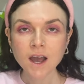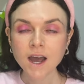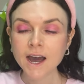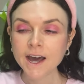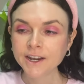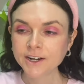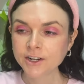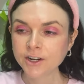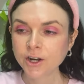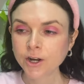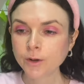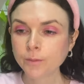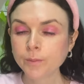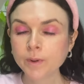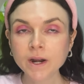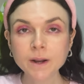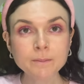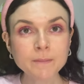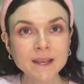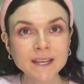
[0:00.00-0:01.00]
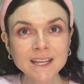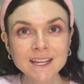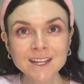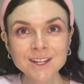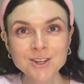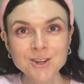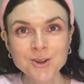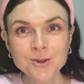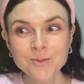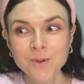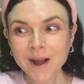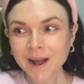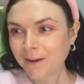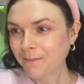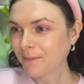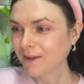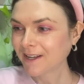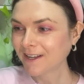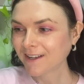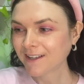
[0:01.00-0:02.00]
I don't know, but I'm making a new
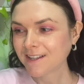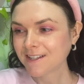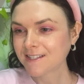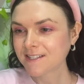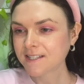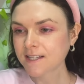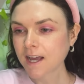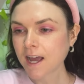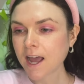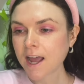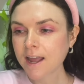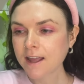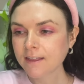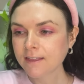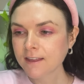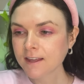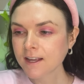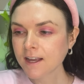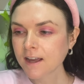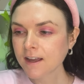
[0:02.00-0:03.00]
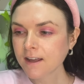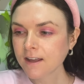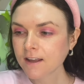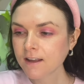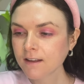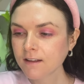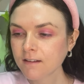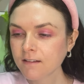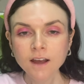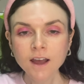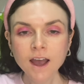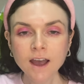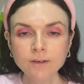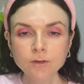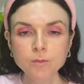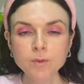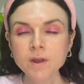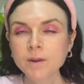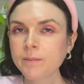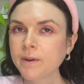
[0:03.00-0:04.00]
one because I think I have
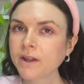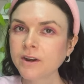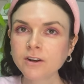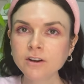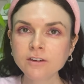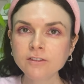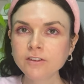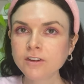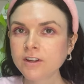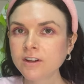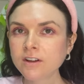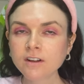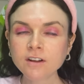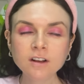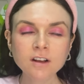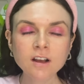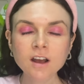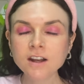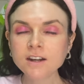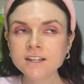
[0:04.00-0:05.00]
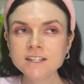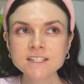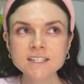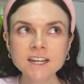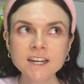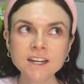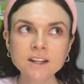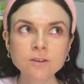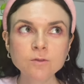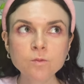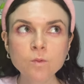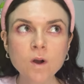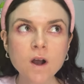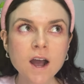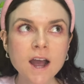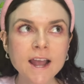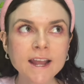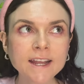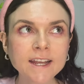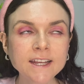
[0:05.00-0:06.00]
a bit better of a understanding of
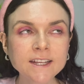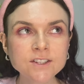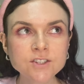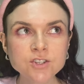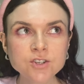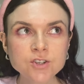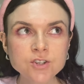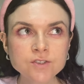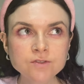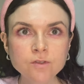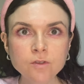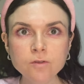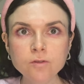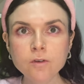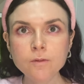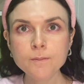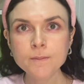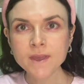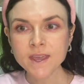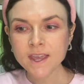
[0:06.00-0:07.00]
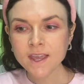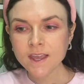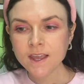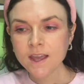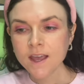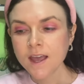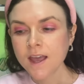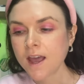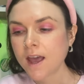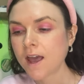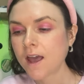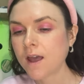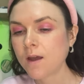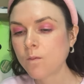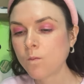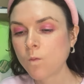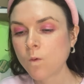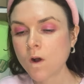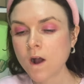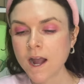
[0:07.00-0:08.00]
why it's useful for me
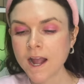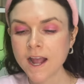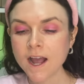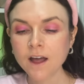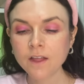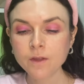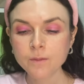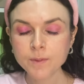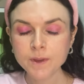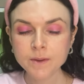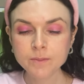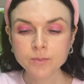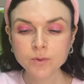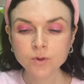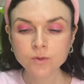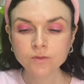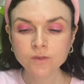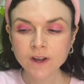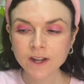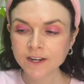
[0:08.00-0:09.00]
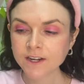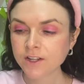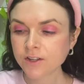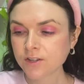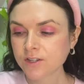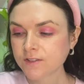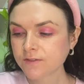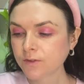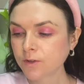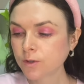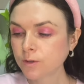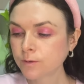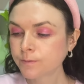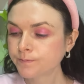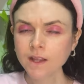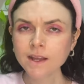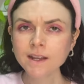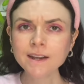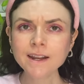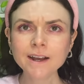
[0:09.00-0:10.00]
and why other people find it useful
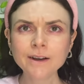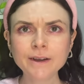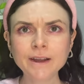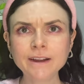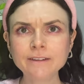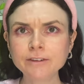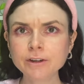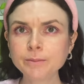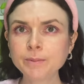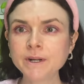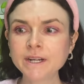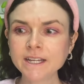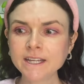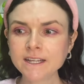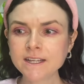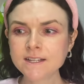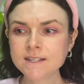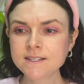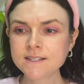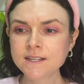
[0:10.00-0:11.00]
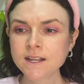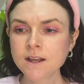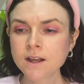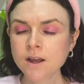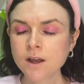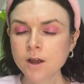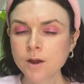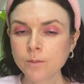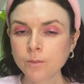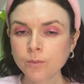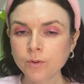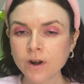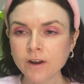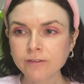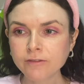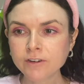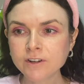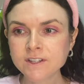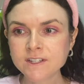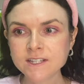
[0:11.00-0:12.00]
and how everybody's
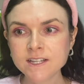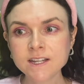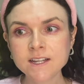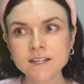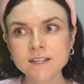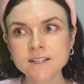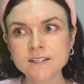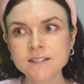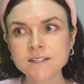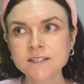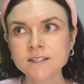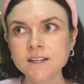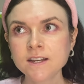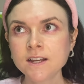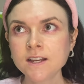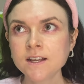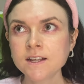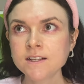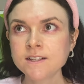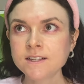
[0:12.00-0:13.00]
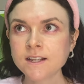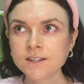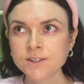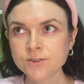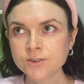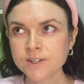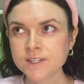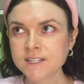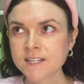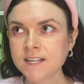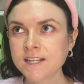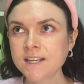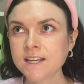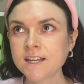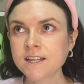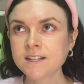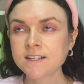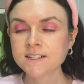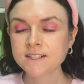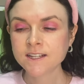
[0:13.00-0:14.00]
preferences, sensory
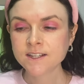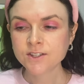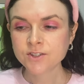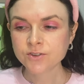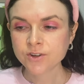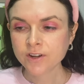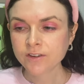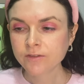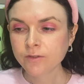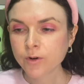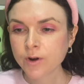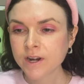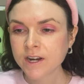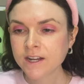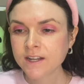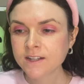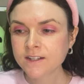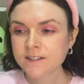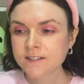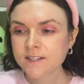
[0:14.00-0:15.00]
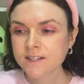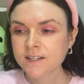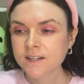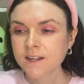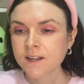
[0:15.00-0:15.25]
seeking, sensory avoidant